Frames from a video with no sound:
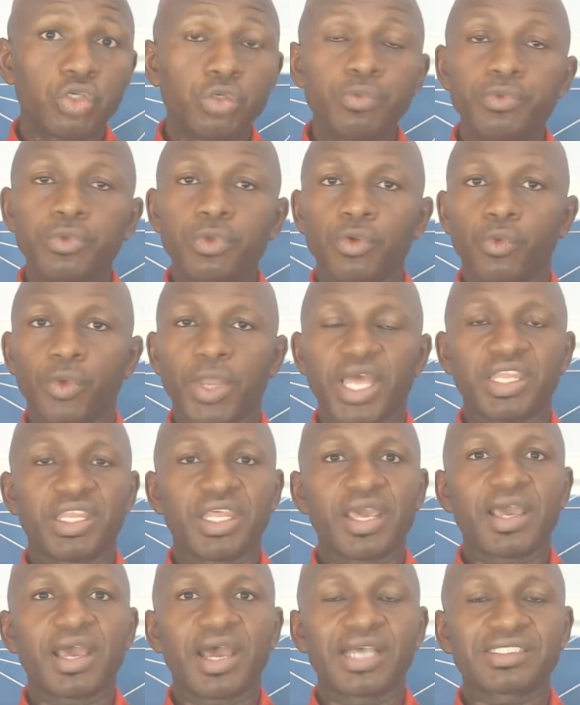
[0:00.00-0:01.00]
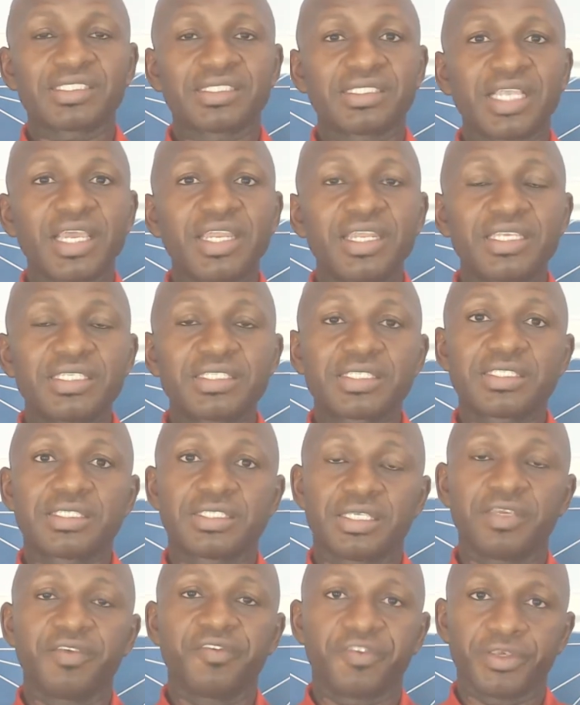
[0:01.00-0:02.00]
We are there as Tennis
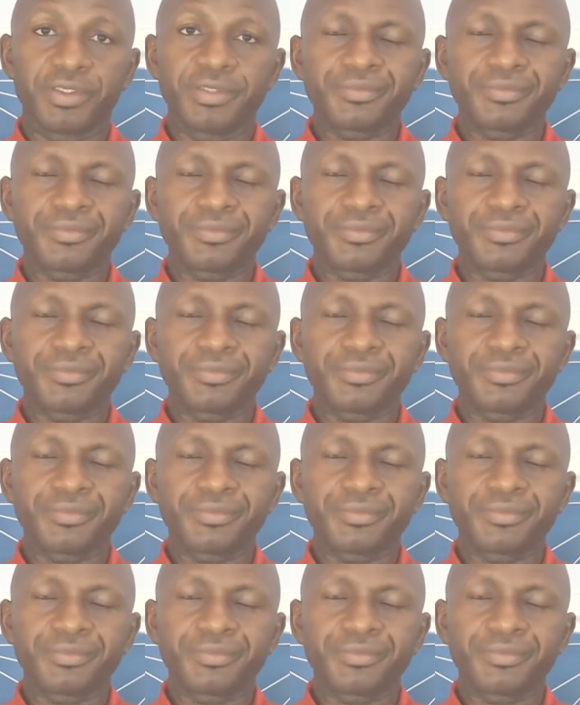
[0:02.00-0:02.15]
TV.